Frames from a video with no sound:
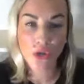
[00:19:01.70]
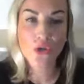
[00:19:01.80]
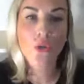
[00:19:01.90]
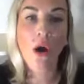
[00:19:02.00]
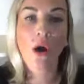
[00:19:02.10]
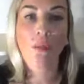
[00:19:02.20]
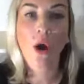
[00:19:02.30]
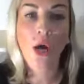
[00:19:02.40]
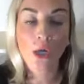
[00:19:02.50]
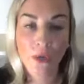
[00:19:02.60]
You are
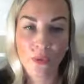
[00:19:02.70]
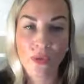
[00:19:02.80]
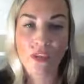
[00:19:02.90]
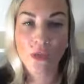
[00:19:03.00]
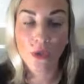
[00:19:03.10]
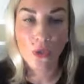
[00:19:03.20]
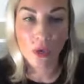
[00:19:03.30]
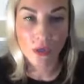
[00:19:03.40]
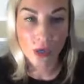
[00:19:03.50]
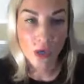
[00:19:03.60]
partnering with the
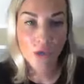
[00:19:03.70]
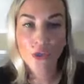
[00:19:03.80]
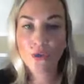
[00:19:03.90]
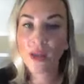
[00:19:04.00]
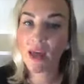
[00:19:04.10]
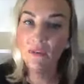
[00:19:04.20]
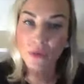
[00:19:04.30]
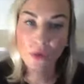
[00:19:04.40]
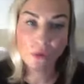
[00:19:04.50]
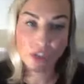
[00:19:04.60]
Lord. You don't have
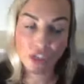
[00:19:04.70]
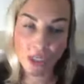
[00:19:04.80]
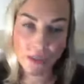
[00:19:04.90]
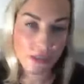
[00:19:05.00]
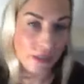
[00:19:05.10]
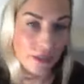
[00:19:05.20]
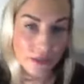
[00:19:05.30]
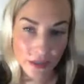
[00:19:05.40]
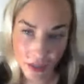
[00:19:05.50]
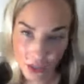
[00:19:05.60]
your own agenda.
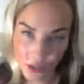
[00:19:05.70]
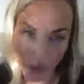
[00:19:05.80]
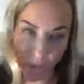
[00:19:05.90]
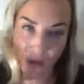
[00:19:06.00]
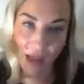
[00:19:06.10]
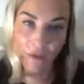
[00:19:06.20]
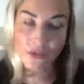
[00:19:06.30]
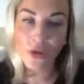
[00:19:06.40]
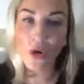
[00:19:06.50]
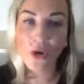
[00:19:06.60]
You don't have
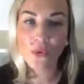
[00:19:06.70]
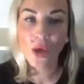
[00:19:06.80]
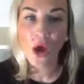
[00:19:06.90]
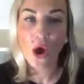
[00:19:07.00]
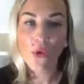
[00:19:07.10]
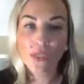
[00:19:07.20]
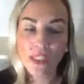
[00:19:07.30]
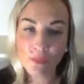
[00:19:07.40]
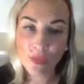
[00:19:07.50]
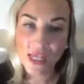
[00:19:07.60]
your own, only
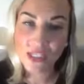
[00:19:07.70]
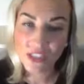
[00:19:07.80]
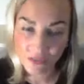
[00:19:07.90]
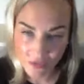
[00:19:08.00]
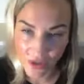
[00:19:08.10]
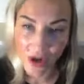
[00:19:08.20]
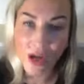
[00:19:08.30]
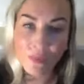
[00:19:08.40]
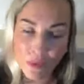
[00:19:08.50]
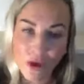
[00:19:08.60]
the plans of
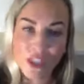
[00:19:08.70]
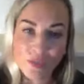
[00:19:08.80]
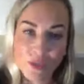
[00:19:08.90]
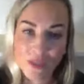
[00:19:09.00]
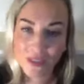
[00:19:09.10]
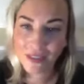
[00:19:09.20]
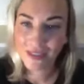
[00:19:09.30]
God prosper.